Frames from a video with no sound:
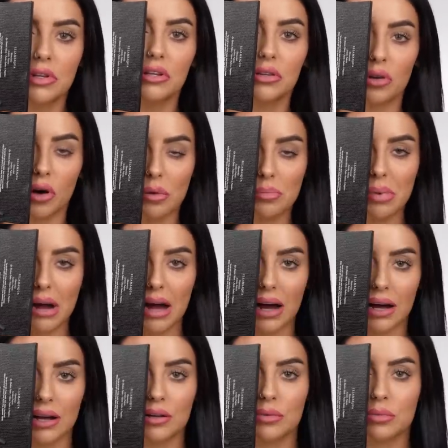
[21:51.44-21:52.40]
not
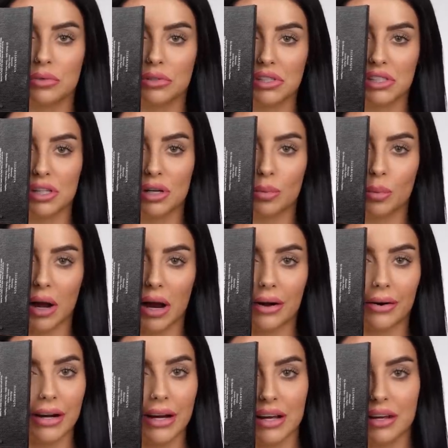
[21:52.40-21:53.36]
bad, would still
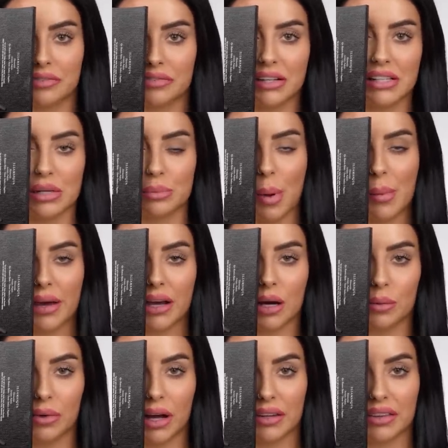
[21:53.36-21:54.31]
wear it if I did my
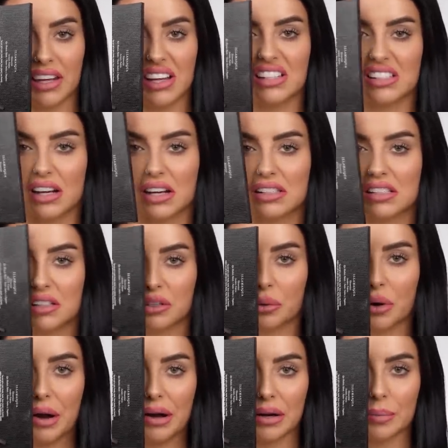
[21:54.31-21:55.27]
makeup like this. I'd still
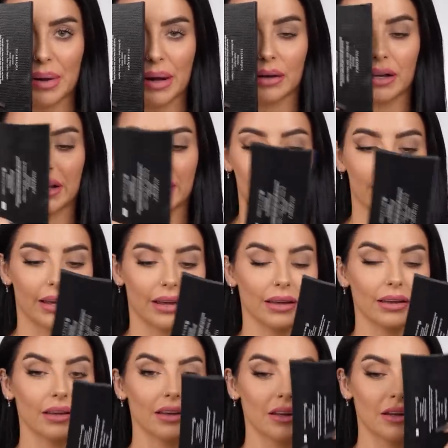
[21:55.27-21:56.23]
go out and about like
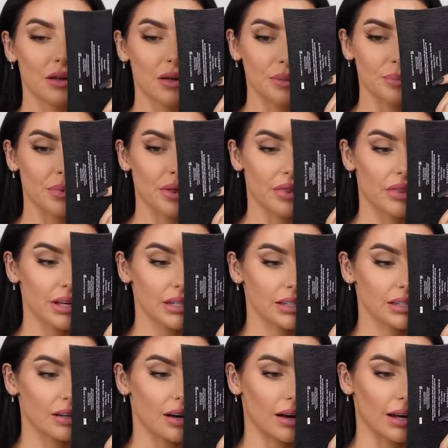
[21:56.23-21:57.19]
it. But
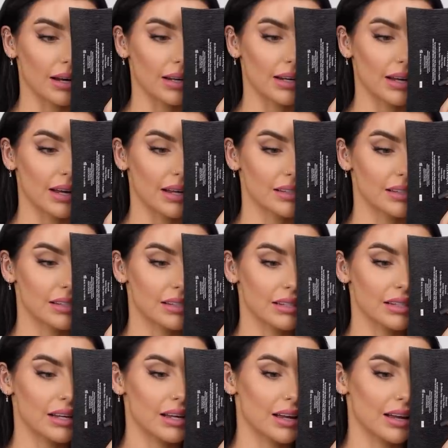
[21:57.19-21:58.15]
this side,
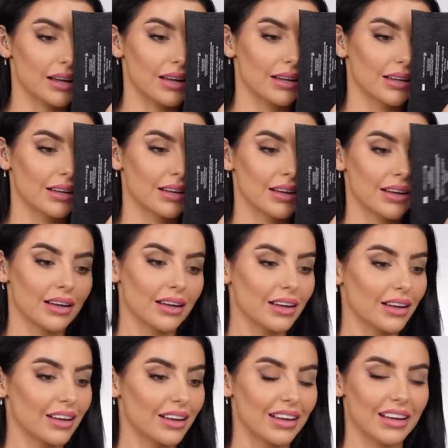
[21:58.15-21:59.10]
it's
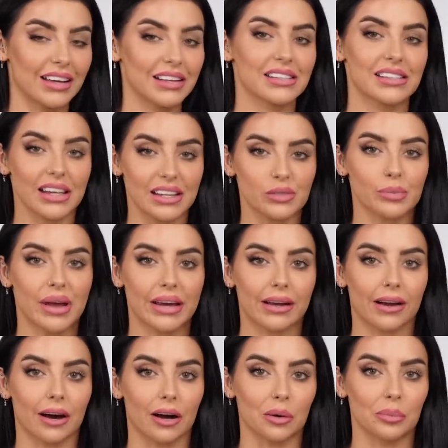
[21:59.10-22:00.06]
less
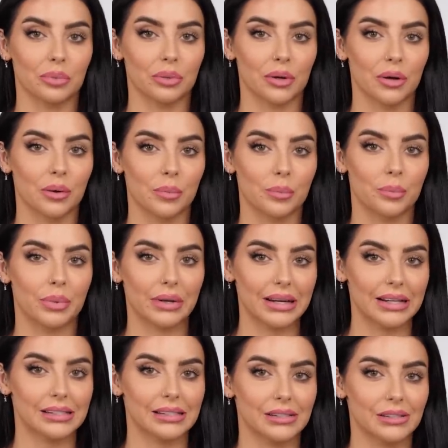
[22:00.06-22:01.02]
makeup, but
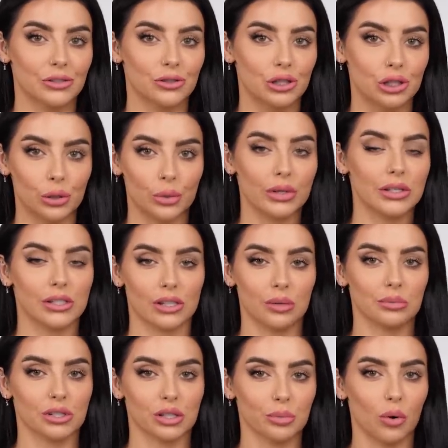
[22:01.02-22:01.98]
it's doing
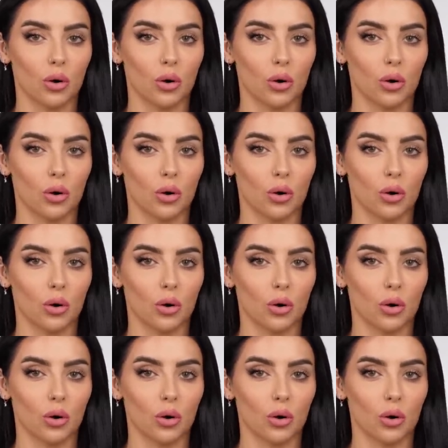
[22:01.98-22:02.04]
so much